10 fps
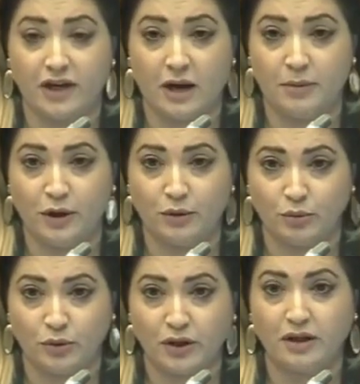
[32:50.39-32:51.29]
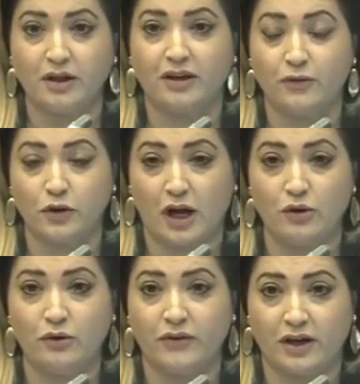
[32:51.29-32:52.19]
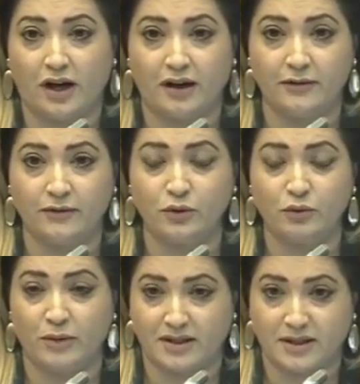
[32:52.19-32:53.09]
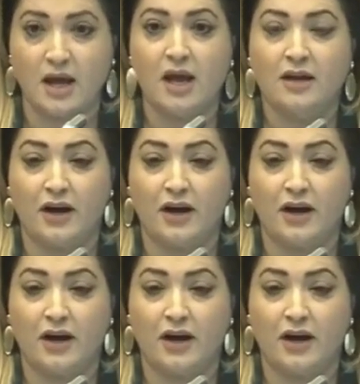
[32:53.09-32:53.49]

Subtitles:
What's your take on this? How important do you think it is?